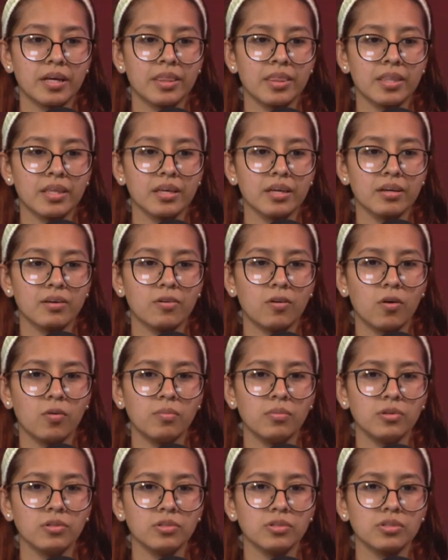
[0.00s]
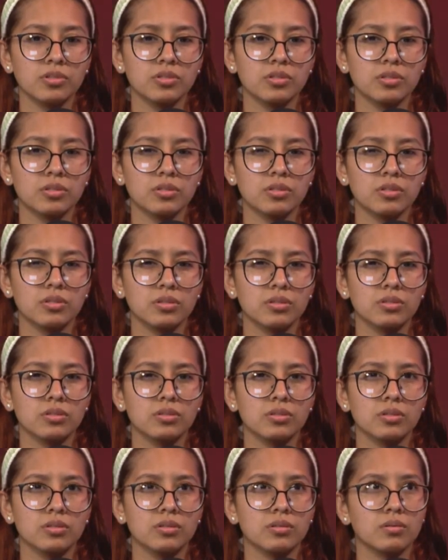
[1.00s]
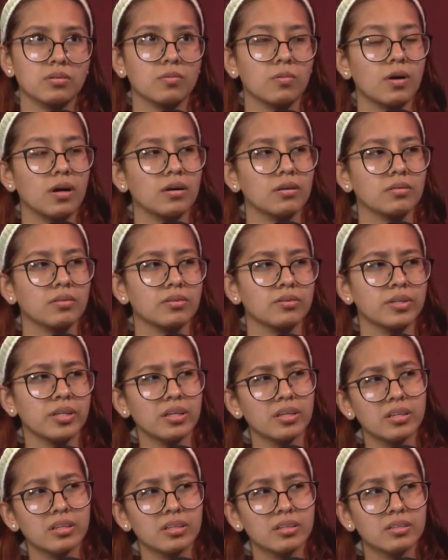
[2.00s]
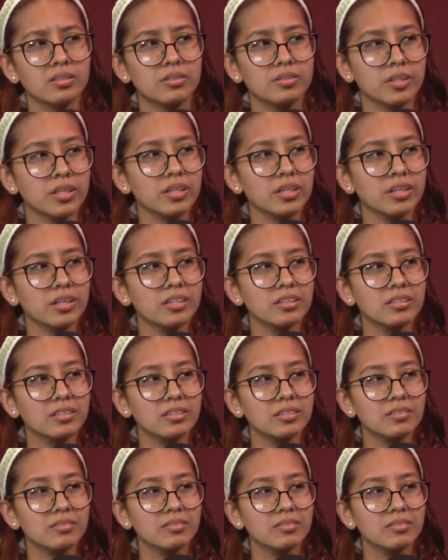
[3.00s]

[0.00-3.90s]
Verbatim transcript: I think almost. Wow, three three years.